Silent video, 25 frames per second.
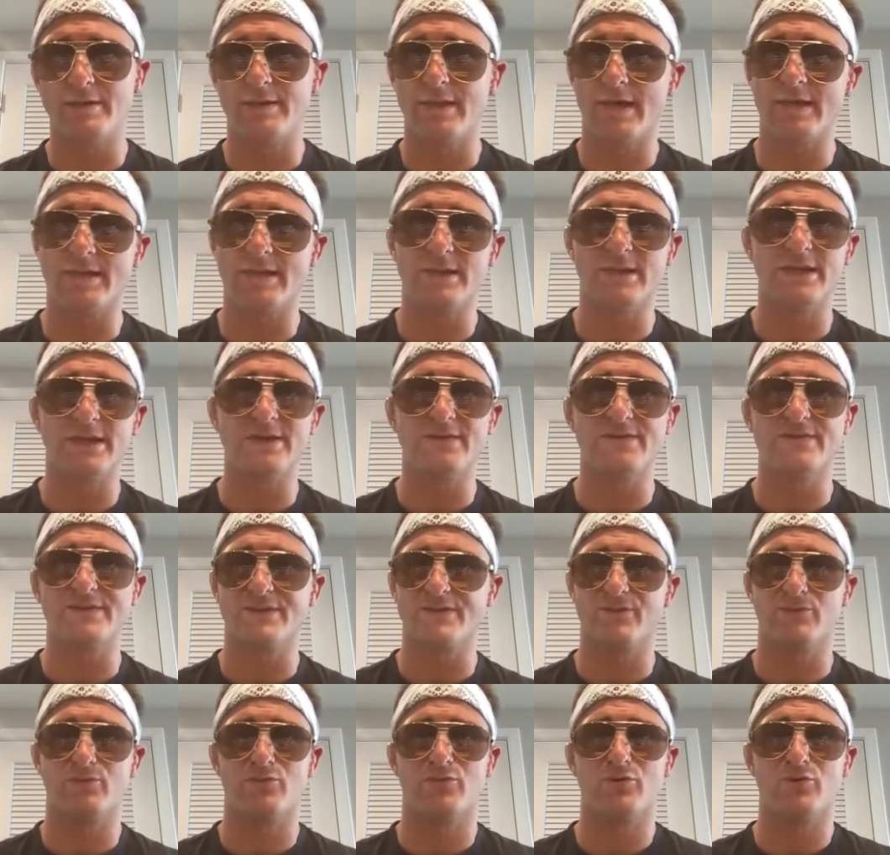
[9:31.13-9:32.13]
that
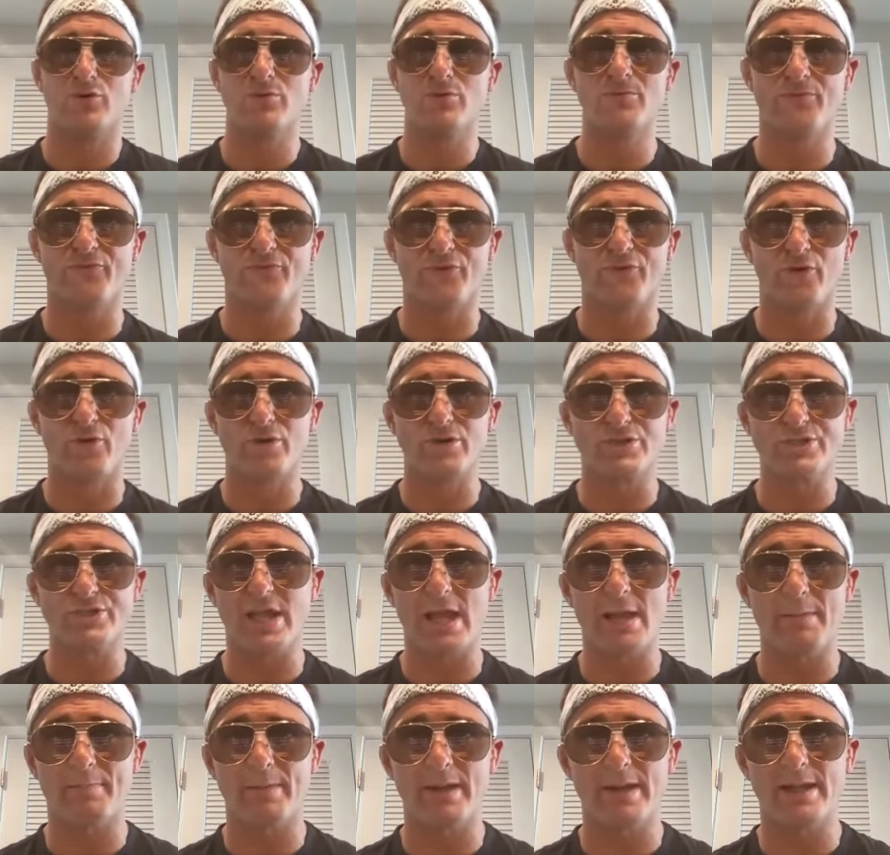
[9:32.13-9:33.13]
leaves room for a
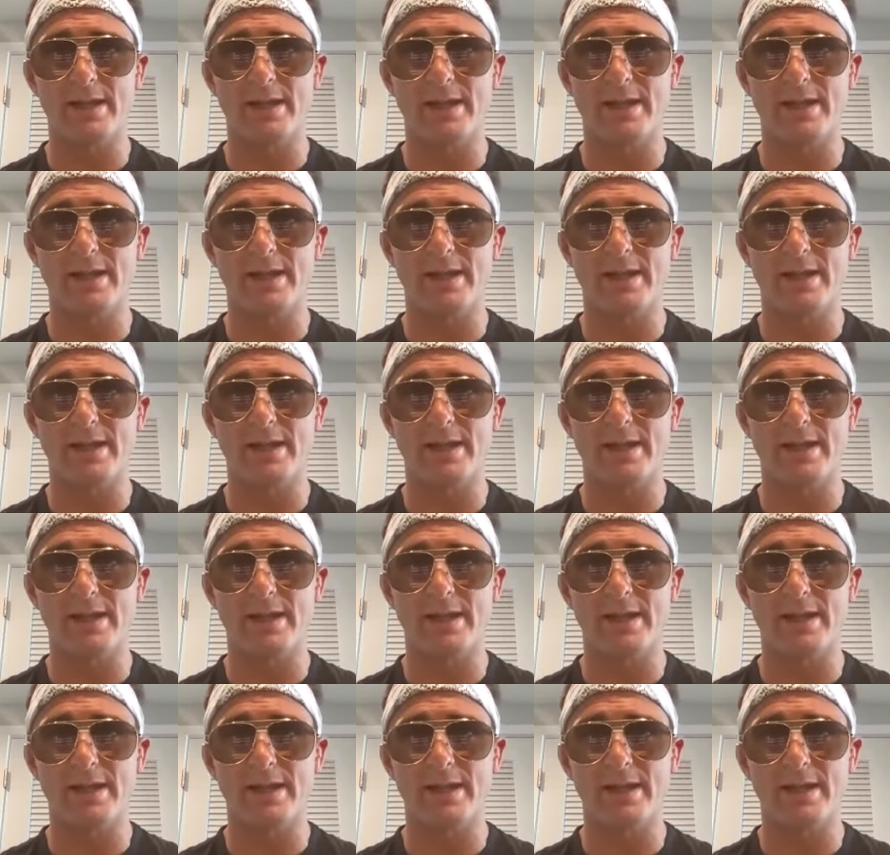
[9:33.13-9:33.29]
champion,